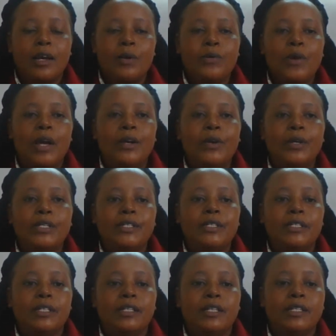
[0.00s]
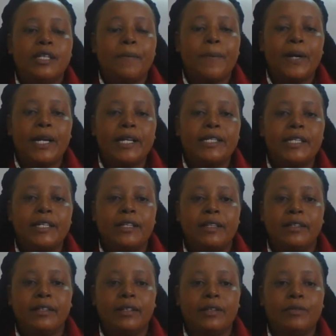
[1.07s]
You are not
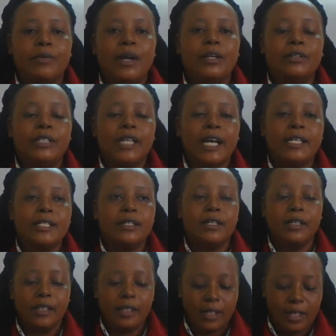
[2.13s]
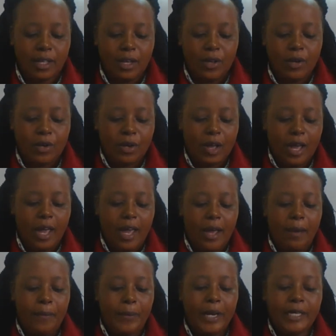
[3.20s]
separating, you are just
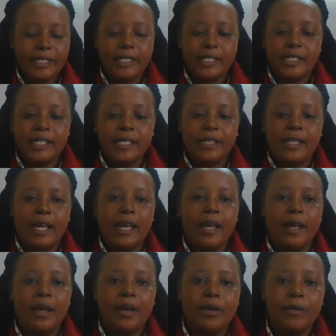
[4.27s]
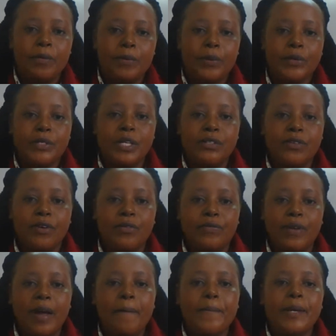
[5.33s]
practicing the process of
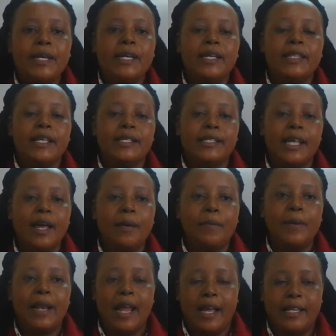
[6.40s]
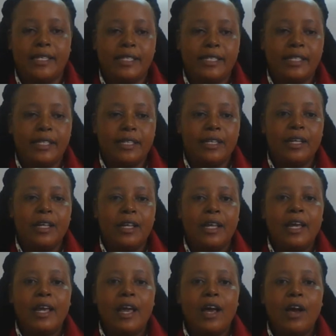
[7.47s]
farming in the same land.
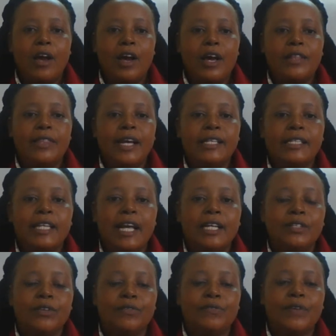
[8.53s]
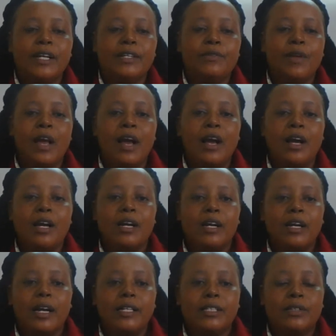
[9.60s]
That land you find you
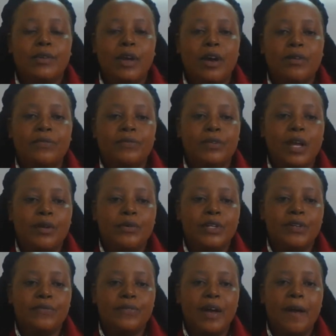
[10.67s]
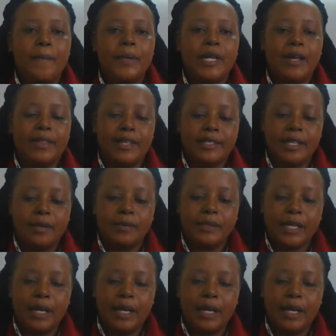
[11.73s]
are doing farming at the same